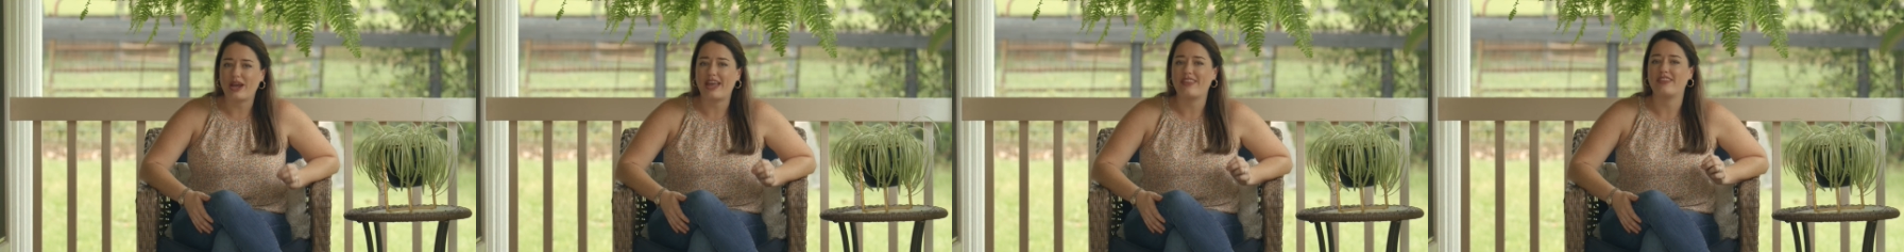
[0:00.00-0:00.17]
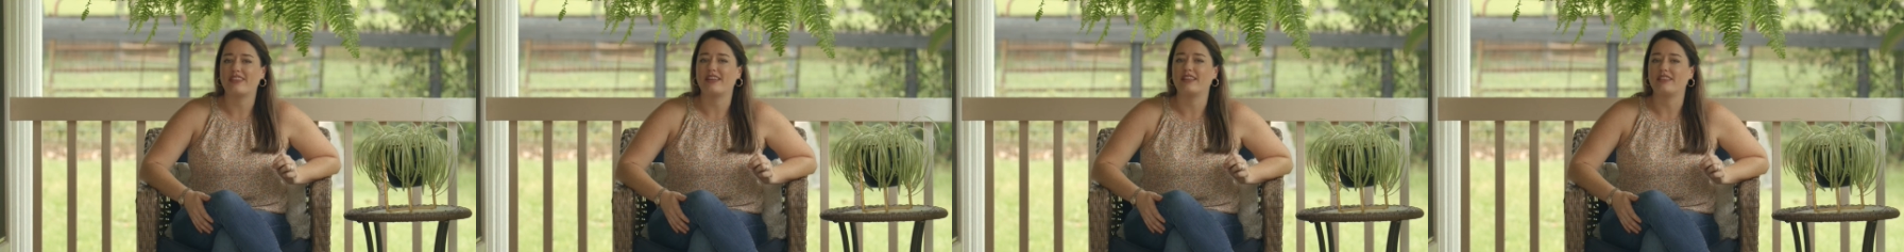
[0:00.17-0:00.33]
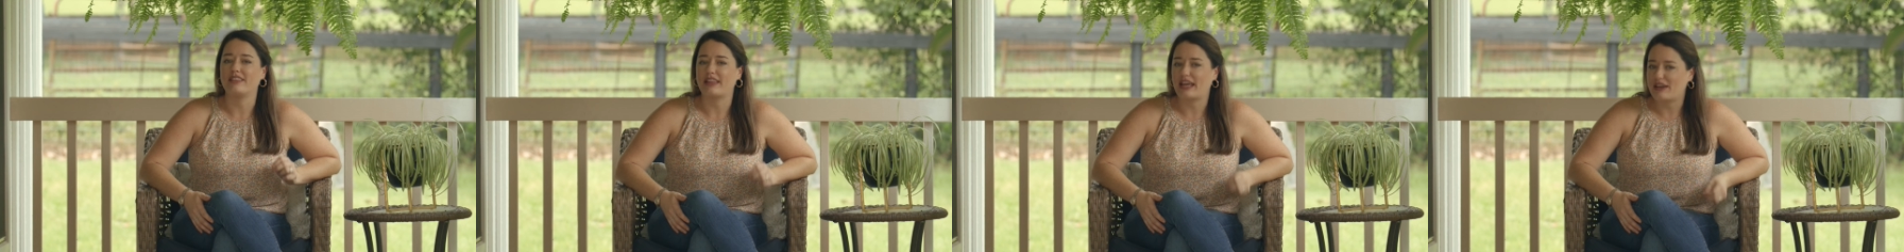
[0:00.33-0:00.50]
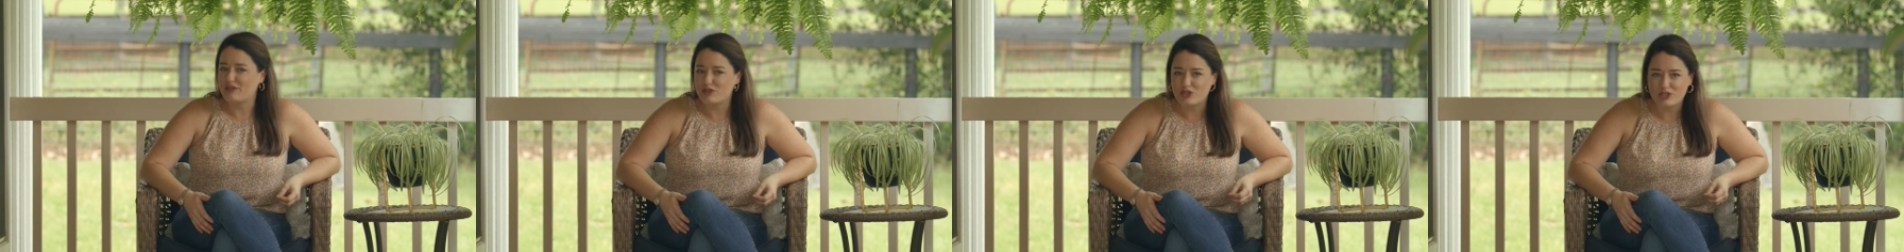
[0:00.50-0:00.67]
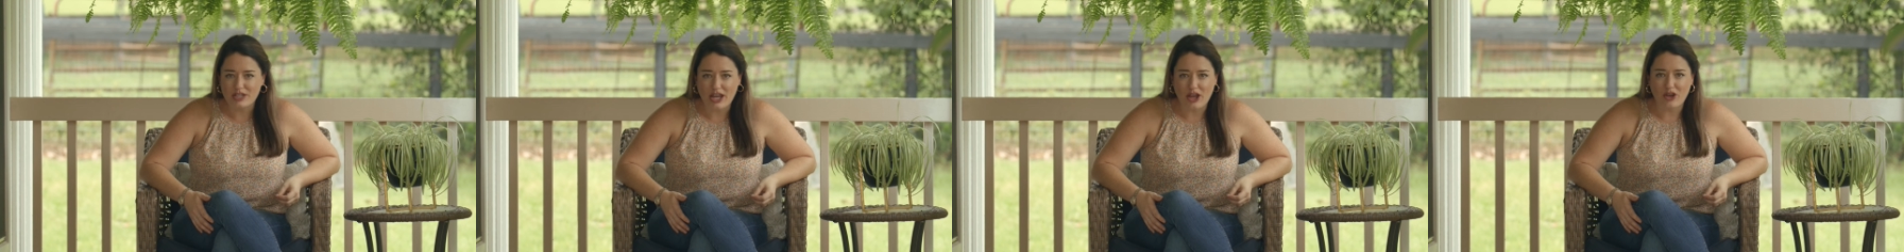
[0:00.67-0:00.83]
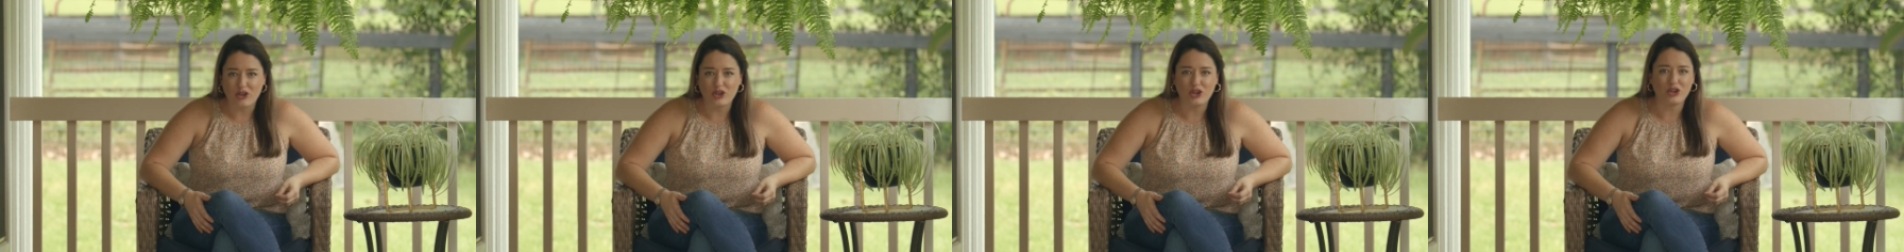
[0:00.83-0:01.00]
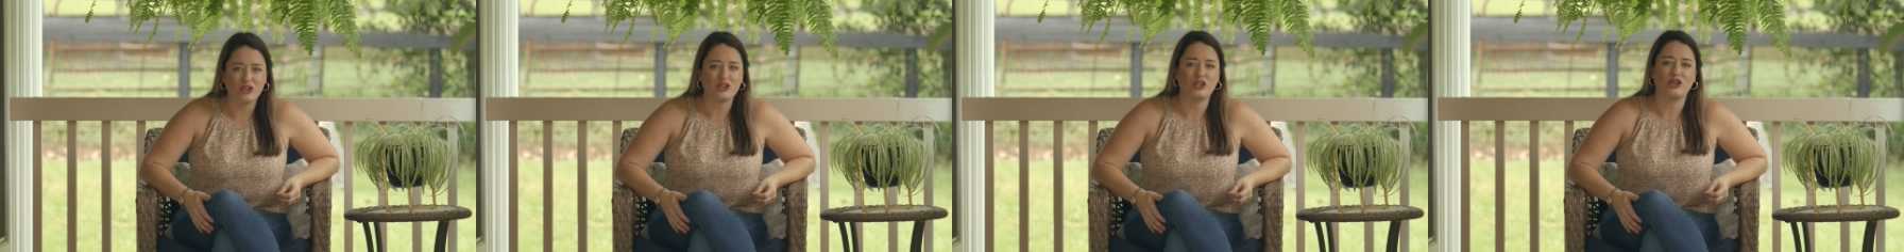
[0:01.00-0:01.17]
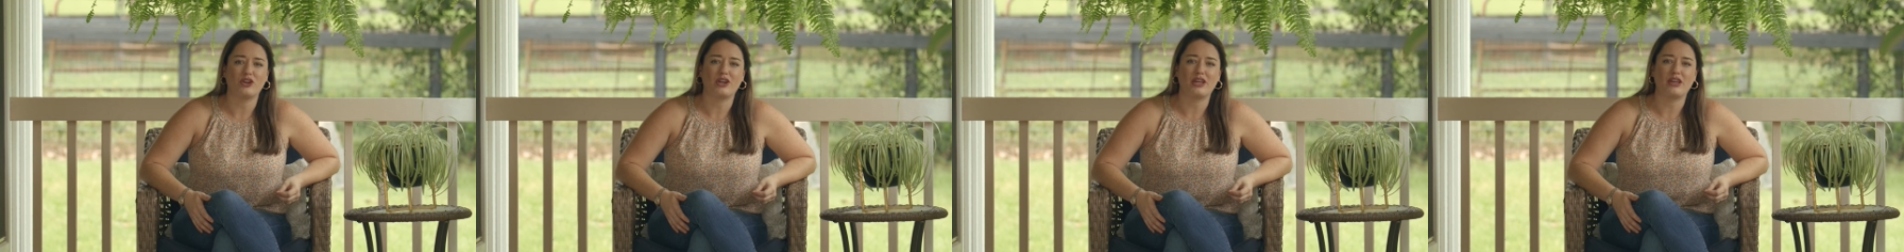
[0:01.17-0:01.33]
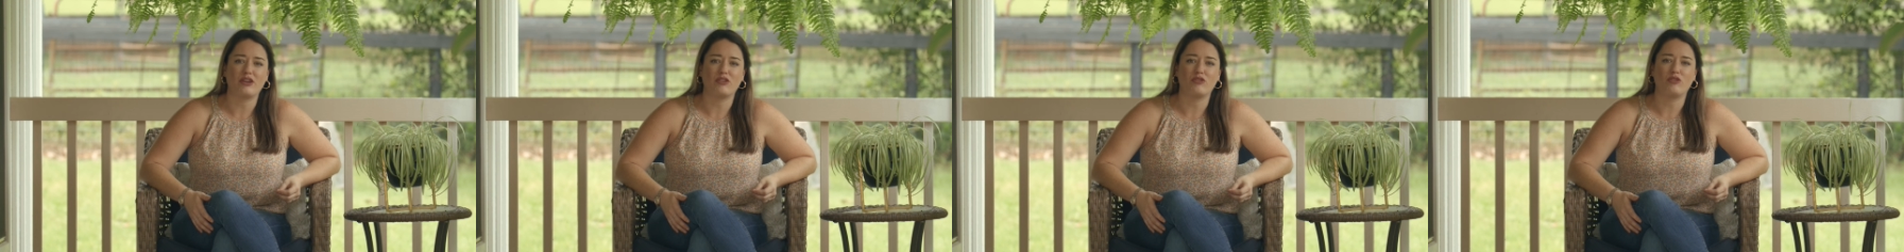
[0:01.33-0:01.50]
and the lifestyle you're
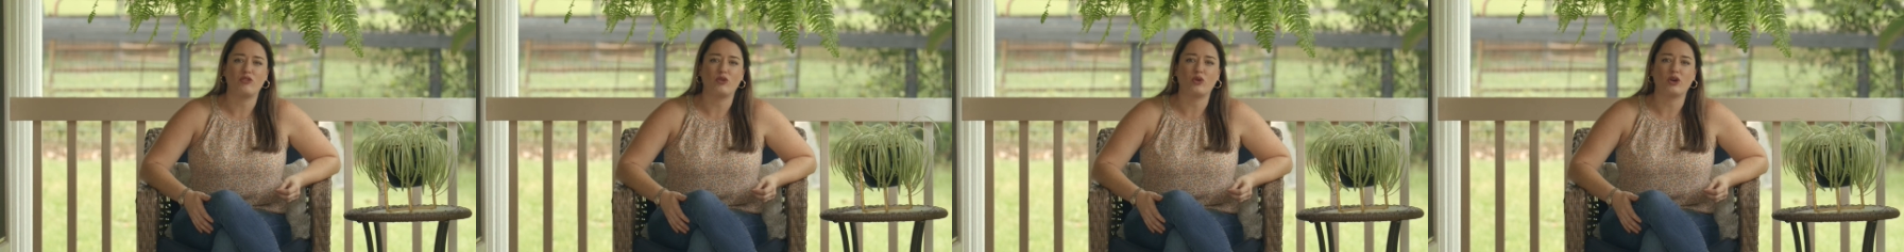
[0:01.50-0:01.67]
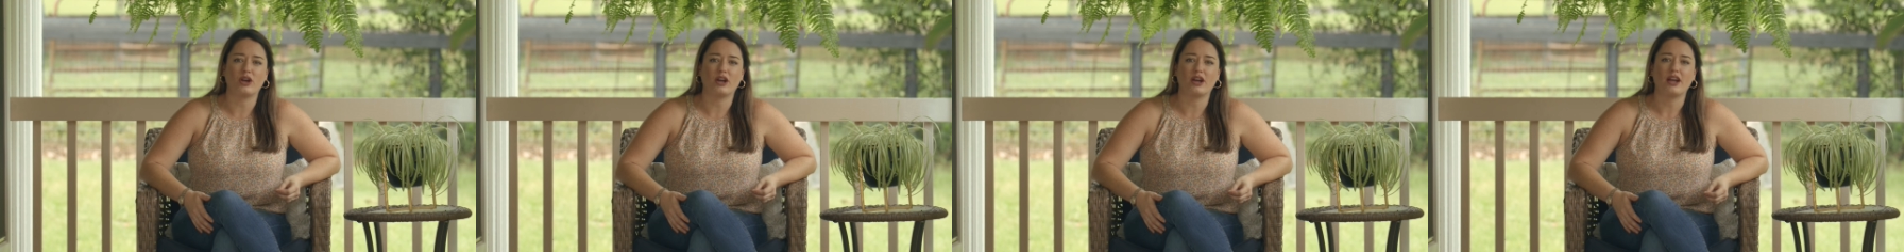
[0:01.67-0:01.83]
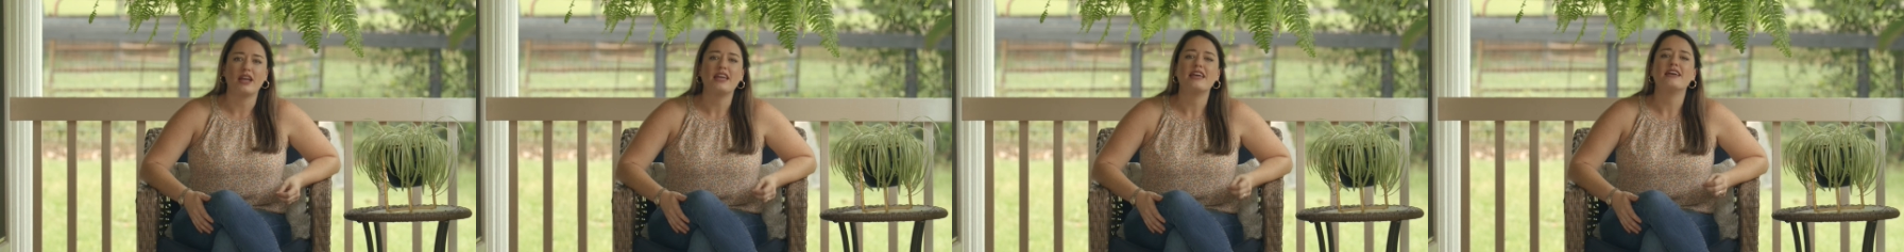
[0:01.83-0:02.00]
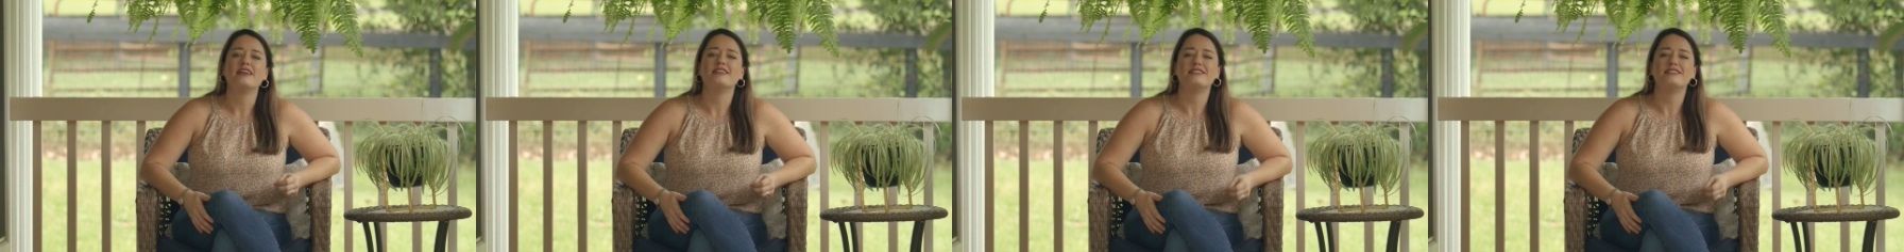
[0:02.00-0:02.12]
looking for,